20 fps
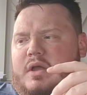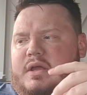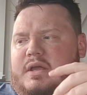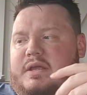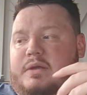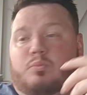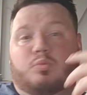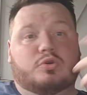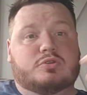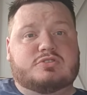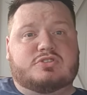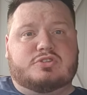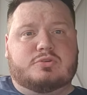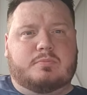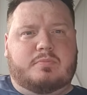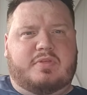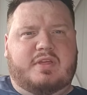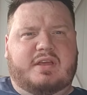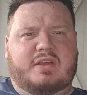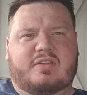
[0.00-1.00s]
He won
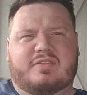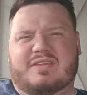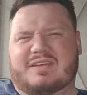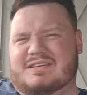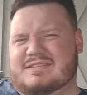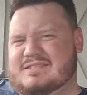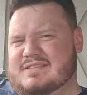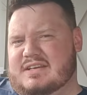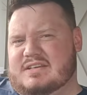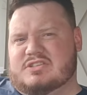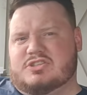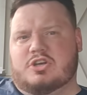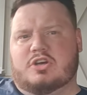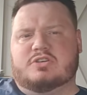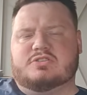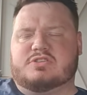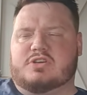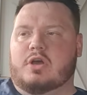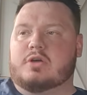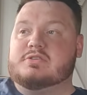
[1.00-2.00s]
something, I think, 6
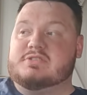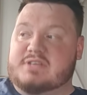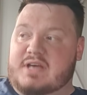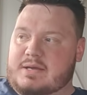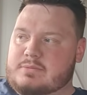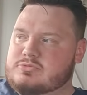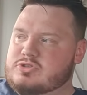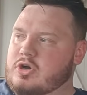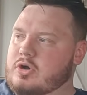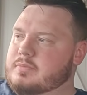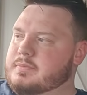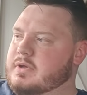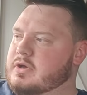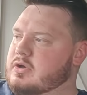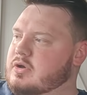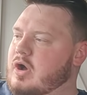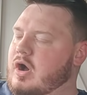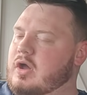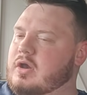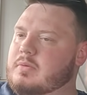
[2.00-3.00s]
years ago, same time
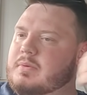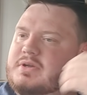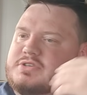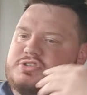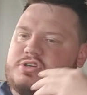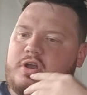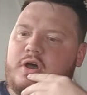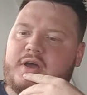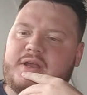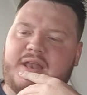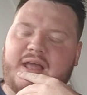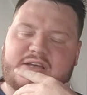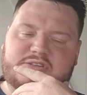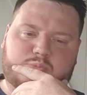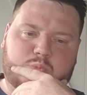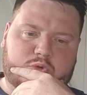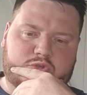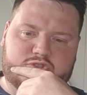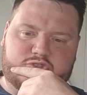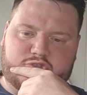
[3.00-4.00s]
that Carlo Ancelotti
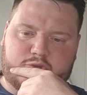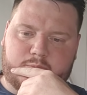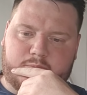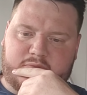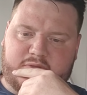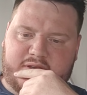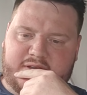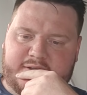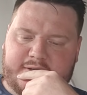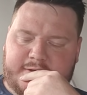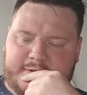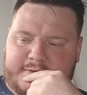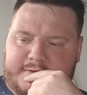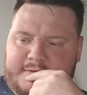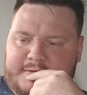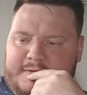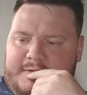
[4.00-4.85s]
last won something.